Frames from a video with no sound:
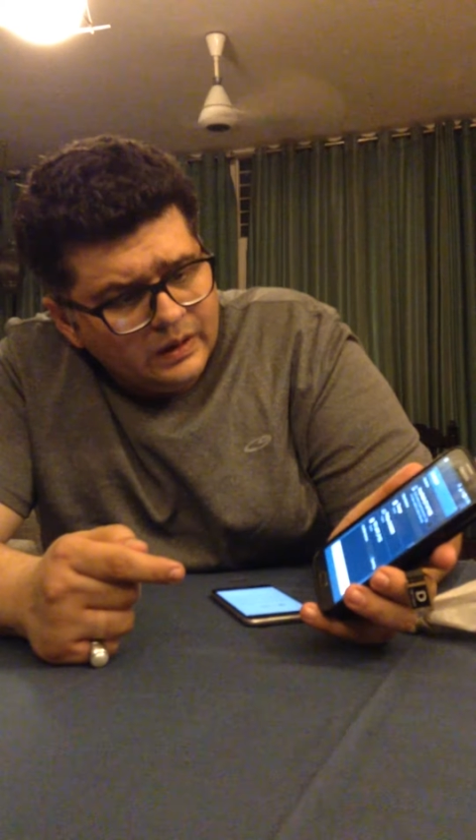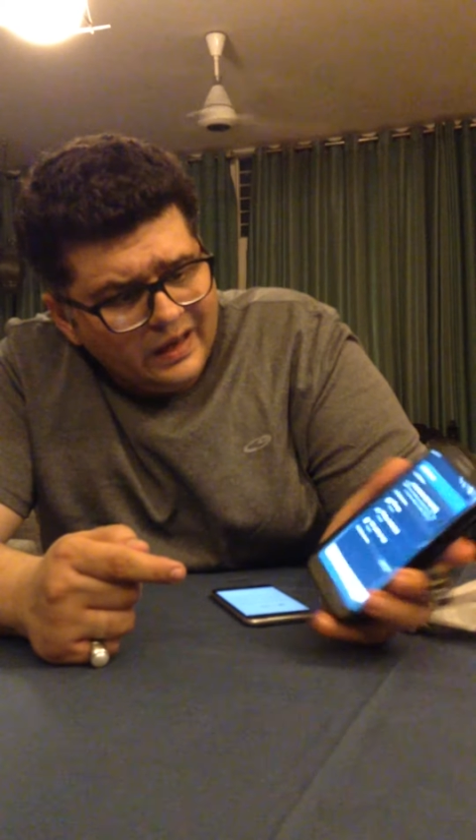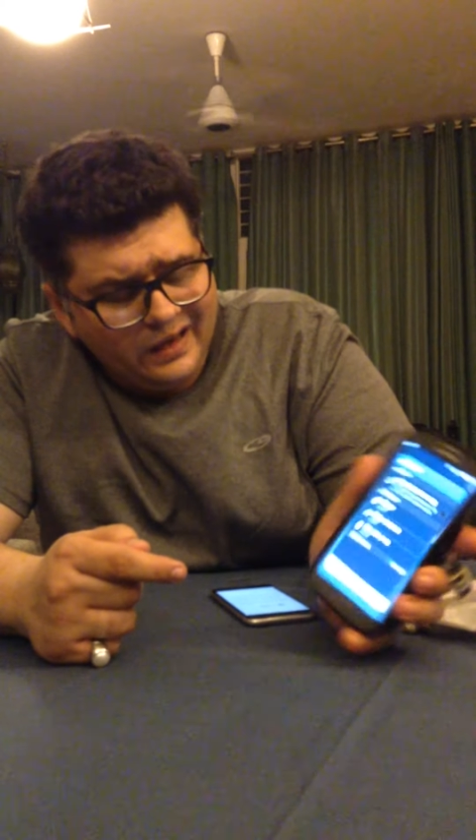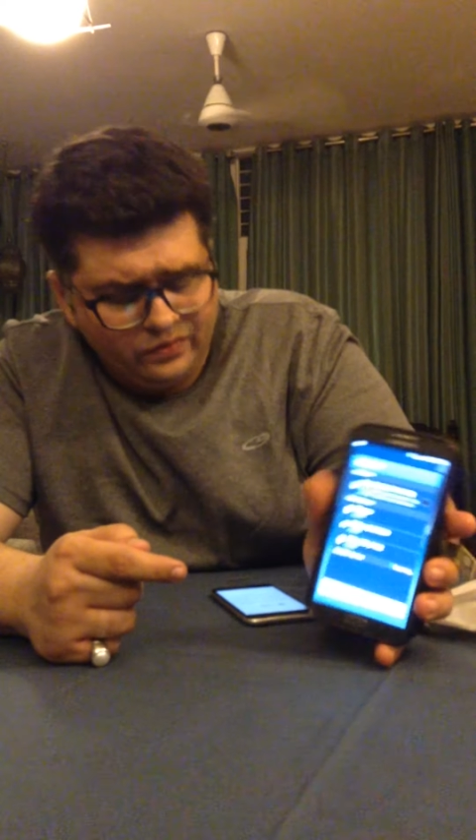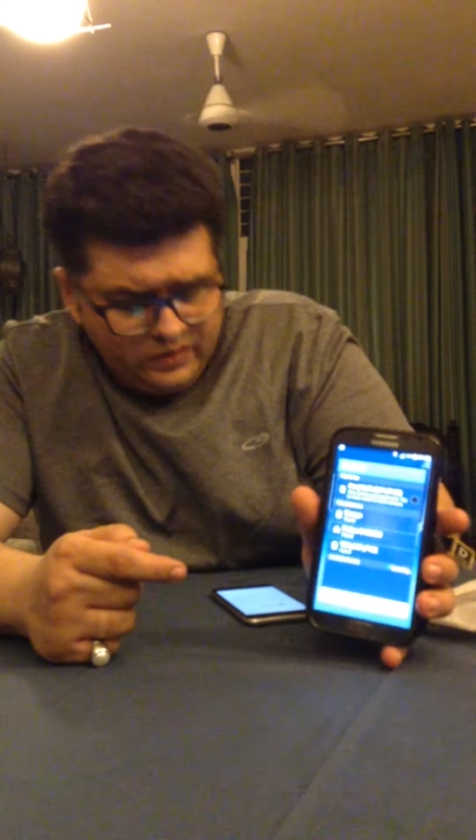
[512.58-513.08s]

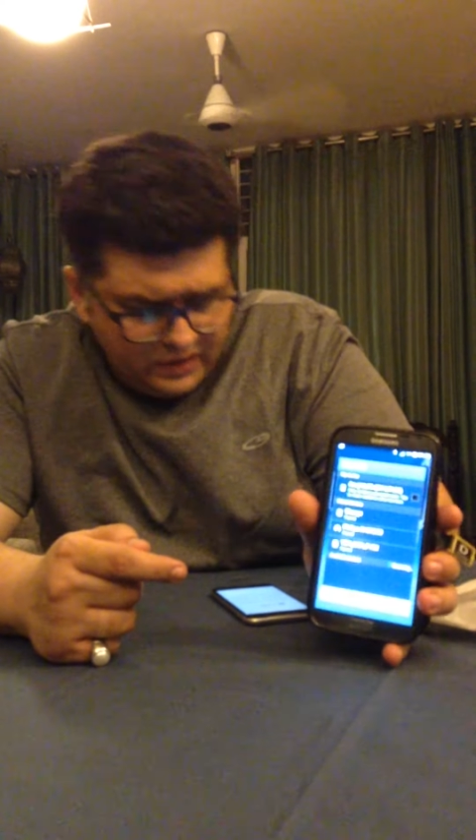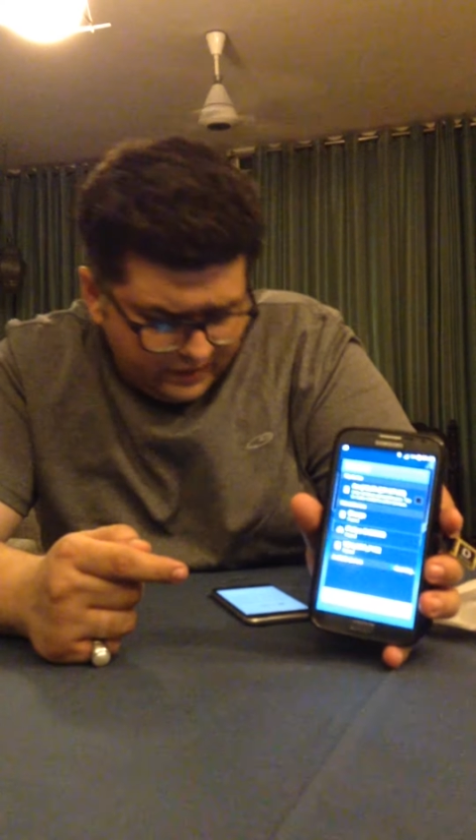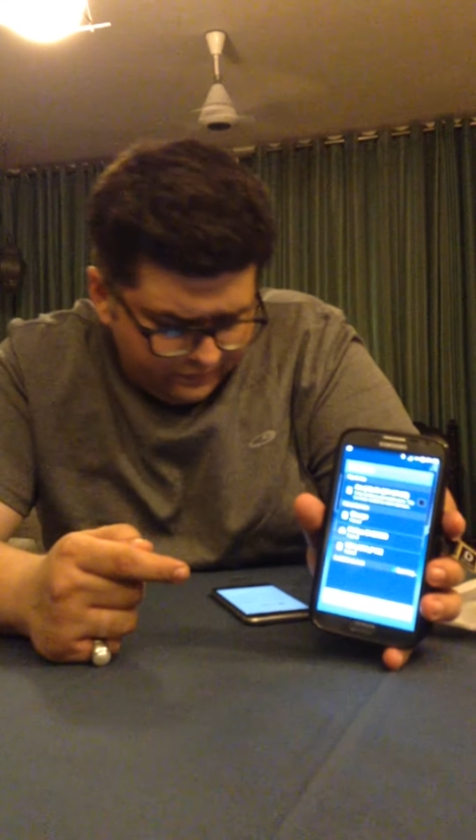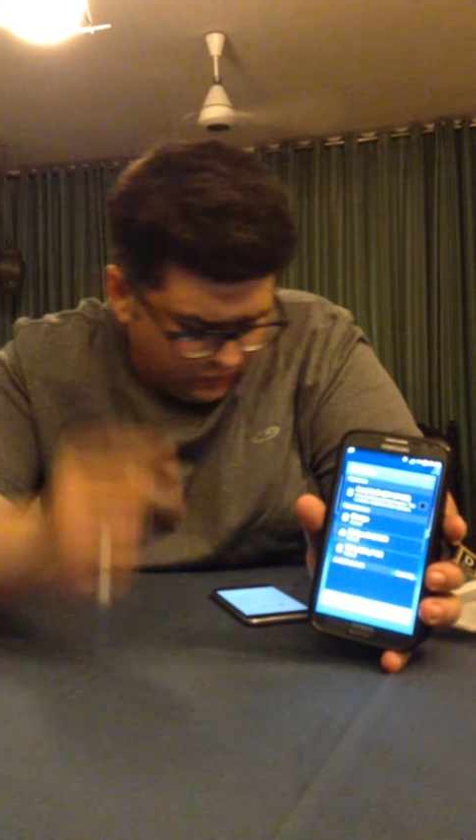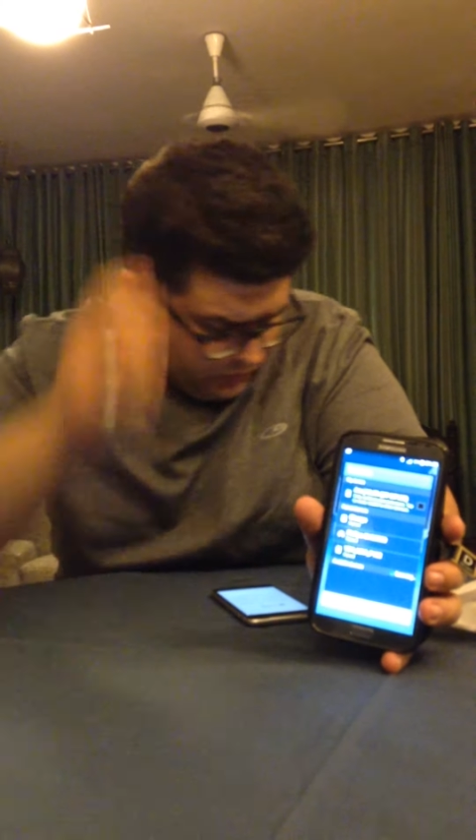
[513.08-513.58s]
add the
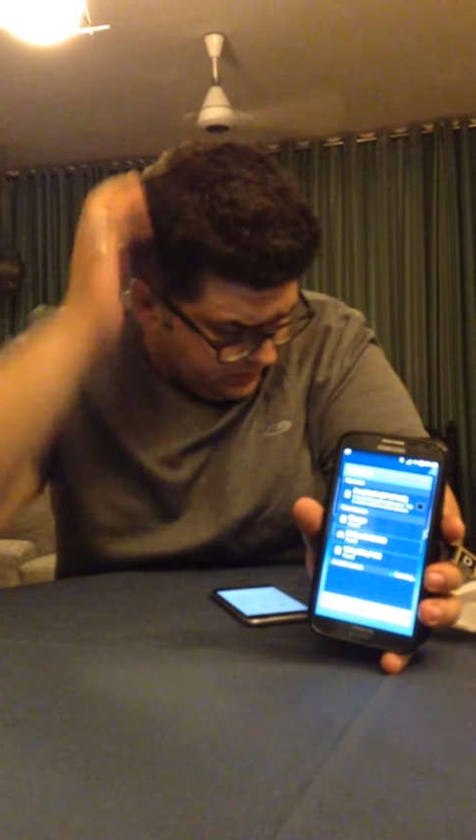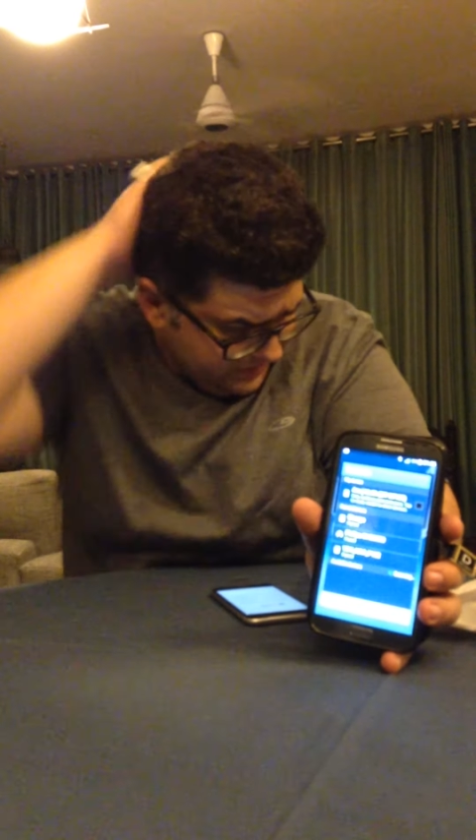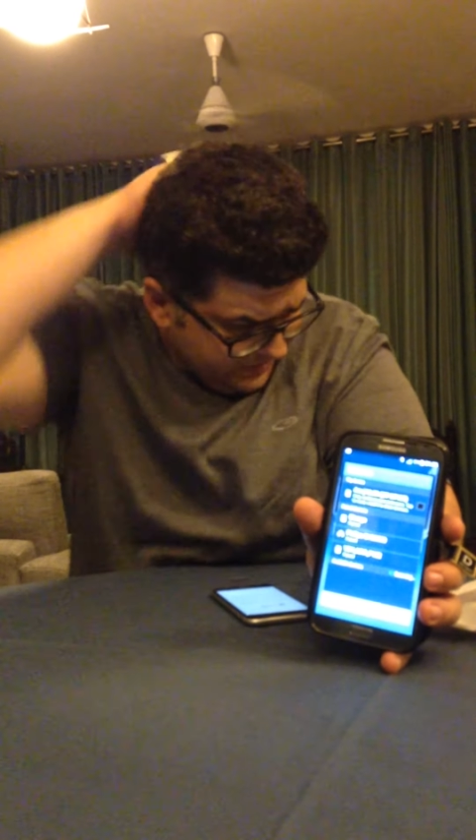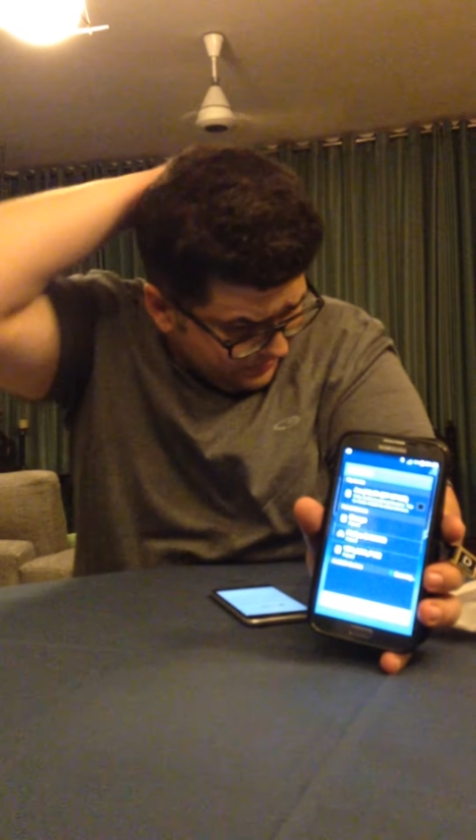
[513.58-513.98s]
iPhone